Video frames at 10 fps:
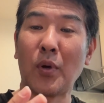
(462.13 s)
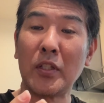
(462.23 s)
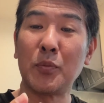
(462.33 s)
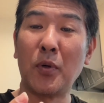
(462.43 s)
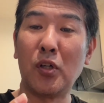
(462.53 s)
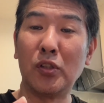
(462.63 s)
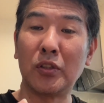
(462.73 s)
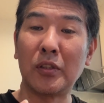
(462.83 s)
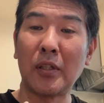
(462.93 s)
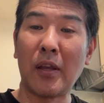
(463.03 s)
rice
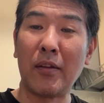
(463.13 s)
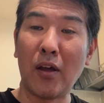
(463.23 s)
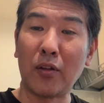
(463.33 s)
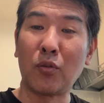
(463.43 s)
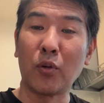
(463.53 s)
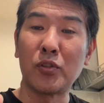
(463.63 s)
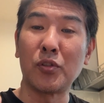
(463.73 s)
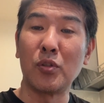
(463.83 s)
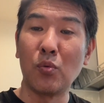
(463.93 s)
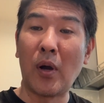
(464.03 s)
balls and not
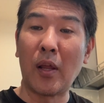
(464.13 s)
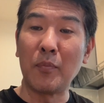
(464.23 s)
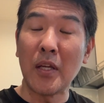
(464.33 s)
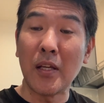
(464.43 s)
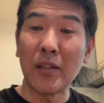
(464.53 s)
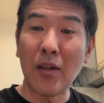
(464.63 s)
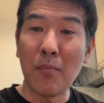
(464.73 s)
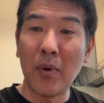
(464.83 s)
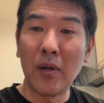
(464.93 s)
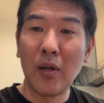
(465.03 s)
torture you while I'm eating
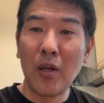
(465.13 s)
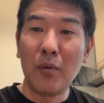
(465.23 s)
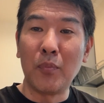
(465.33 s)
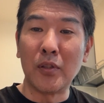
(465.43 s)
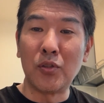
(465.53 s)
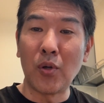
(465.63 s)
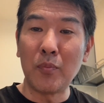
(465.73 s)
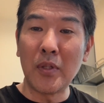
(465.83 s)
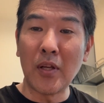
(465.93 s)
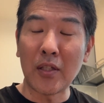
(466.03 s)
them. But
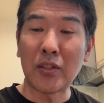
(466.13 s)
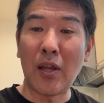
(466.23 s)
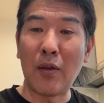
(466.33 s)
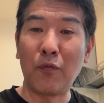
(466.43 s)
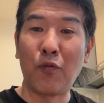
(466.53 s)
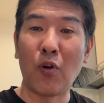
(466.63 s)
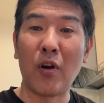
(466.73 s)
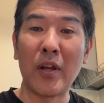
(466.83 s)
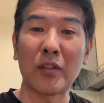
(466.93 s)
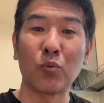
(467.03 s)
join me next time for
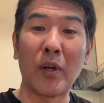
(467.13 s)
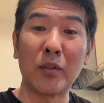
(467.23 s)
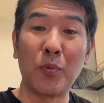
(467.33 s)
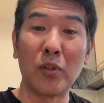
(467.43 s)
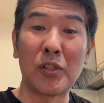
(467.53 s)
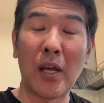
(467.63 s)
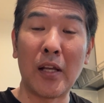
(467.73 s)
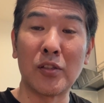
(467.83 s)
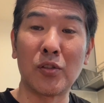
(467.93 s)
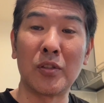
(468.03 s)
our next rice ball
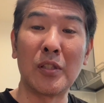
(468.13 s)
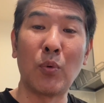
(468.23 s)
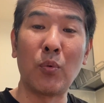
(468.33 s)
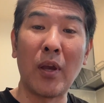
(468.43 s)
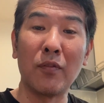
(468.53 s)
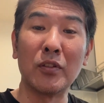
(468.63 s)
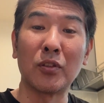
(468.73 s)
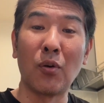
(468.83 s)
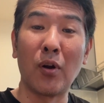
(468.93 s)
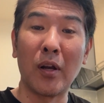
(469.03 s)
challenge to see what we have in
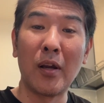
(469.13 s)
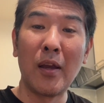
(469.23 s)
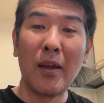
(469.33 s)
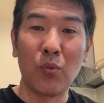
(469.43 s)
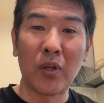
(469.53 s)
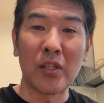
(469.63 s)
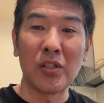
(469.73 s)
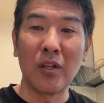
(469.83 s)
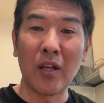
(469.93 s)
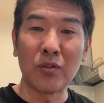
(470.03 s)
store. We'll catch
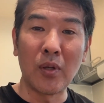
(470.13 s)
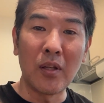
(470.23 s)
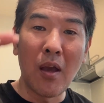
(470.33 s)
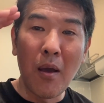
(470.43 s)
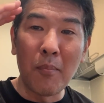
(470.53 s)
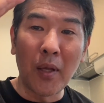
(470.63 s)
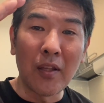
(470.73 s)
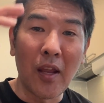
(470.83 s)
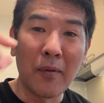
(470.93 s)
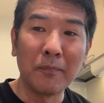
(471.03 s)
you in the next one.
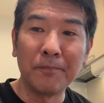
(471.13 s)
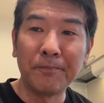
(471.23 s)
Mata ne.